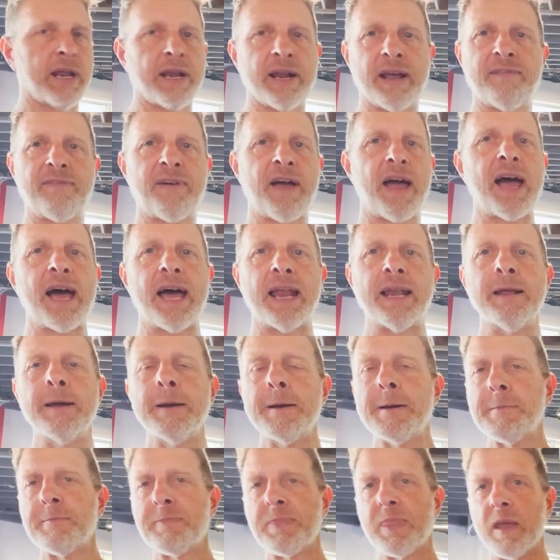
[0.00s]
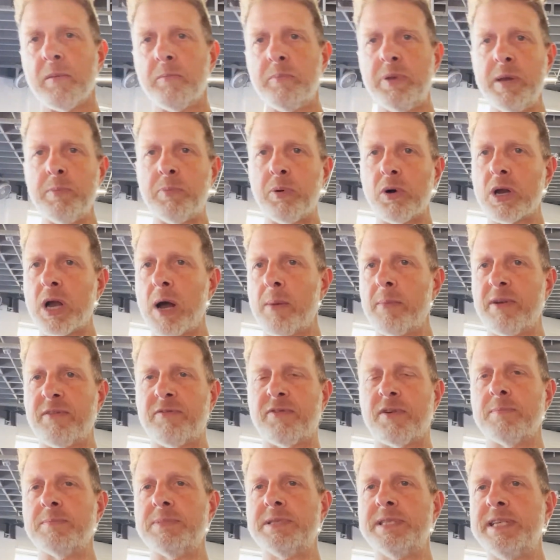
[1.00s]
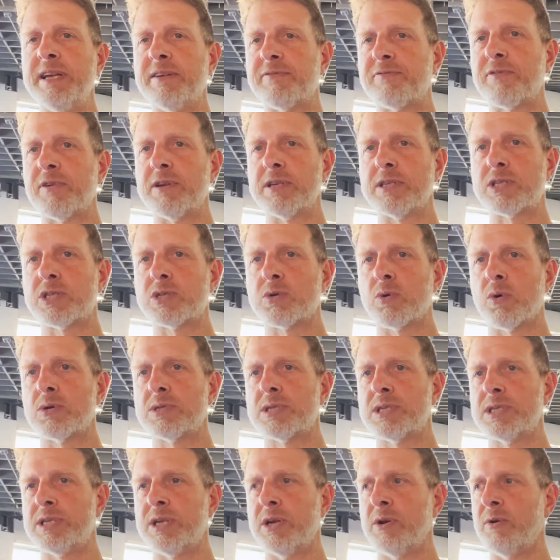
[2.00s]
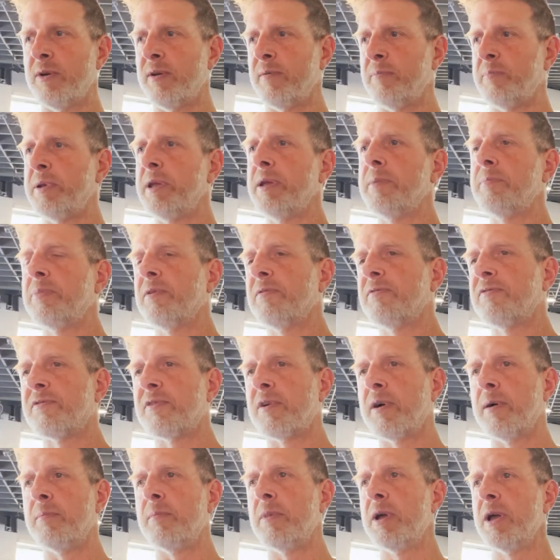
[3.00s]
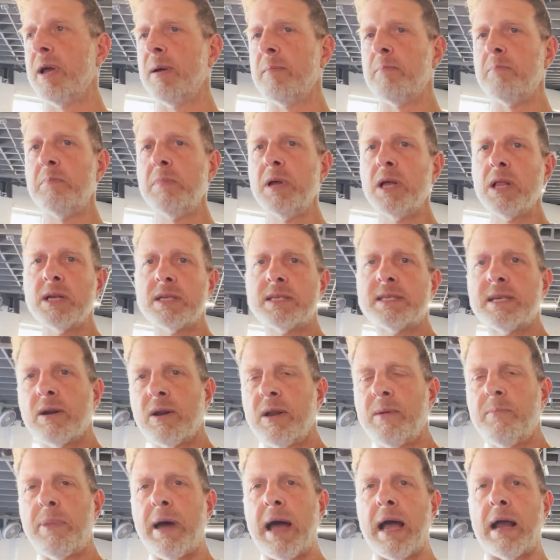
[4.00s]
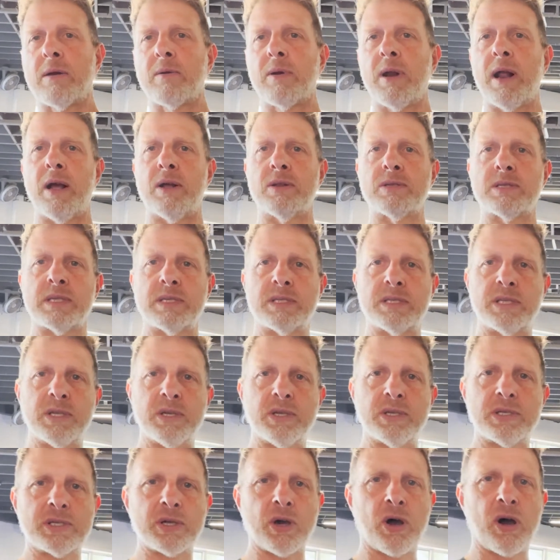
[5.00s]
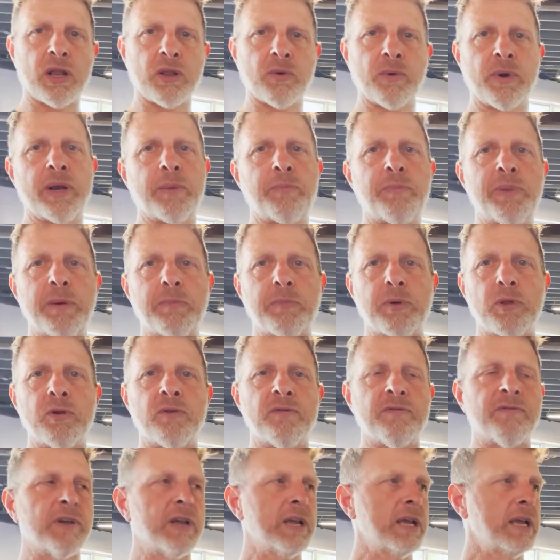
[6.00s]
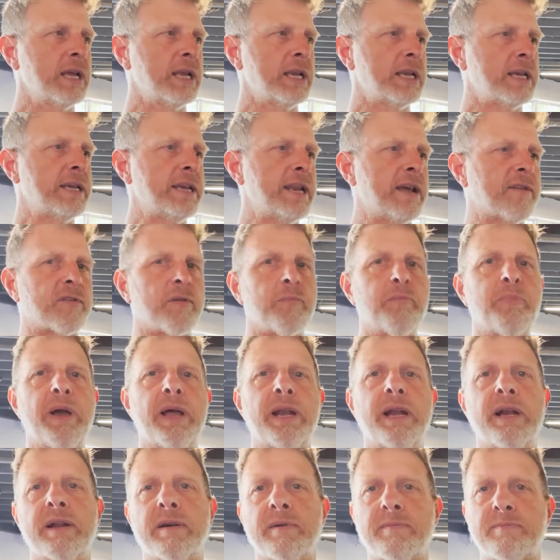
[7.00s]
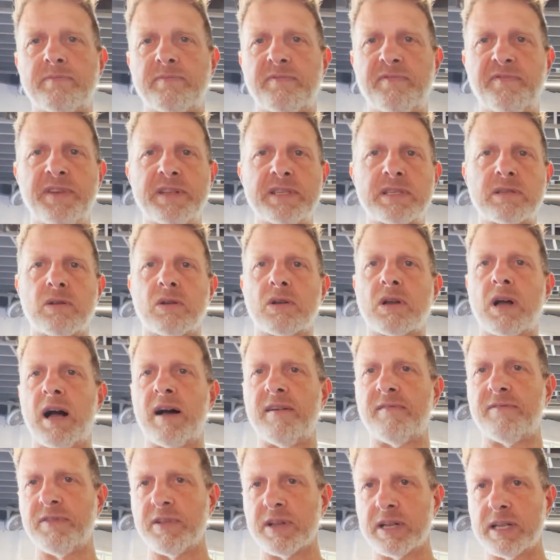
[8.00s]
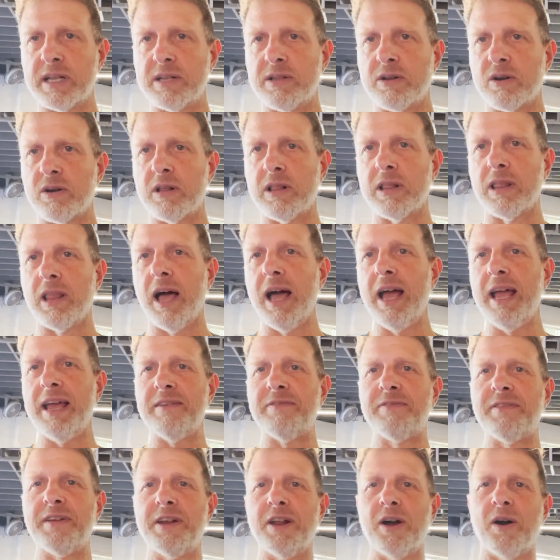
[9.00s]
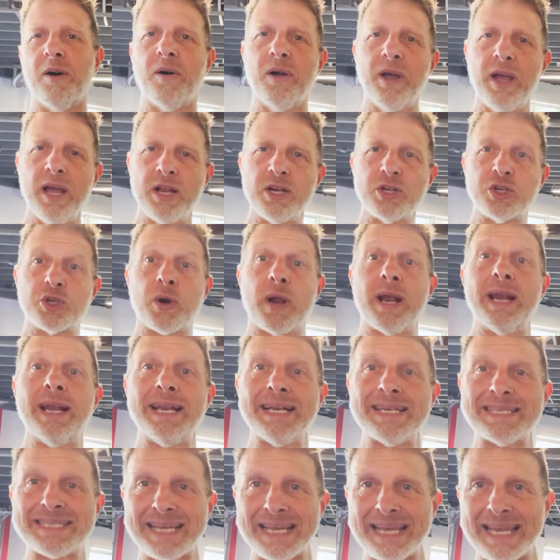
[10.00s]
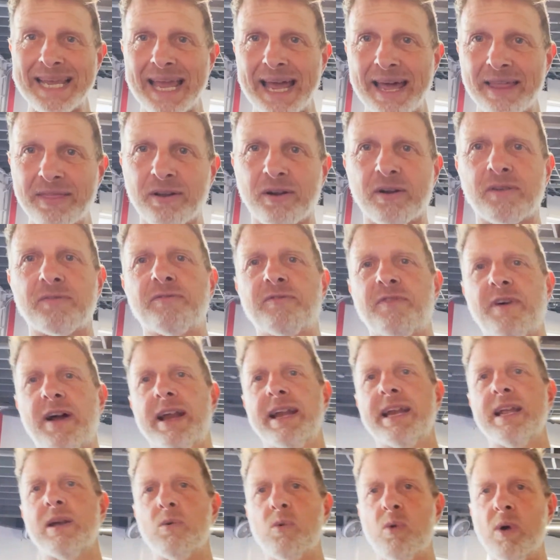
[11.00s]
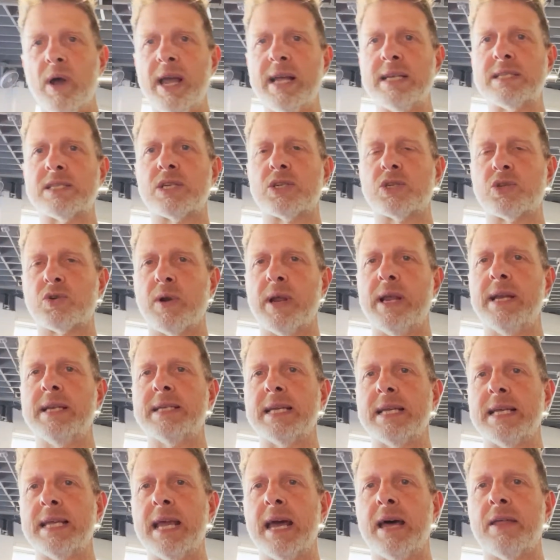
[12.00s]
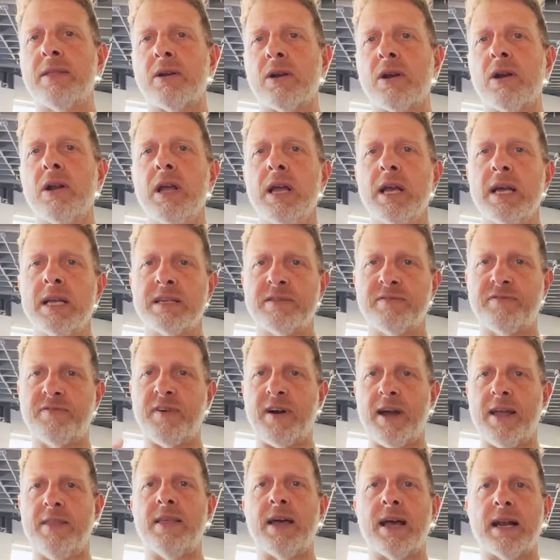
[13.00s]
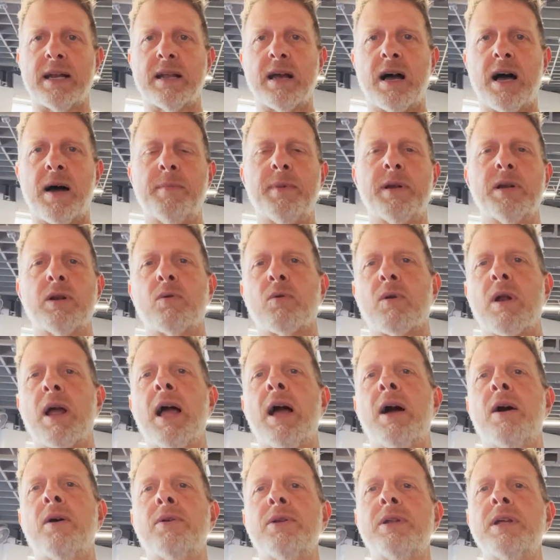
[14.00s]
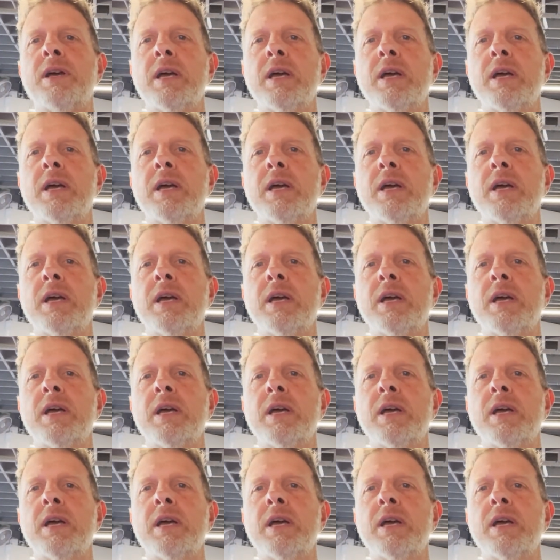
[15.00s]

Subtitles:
I've had people coming from different sources. We have people from military backgrounds to all the way to people who've never been in a physical conflict in their life, training together, finding ways to train together to find that common ground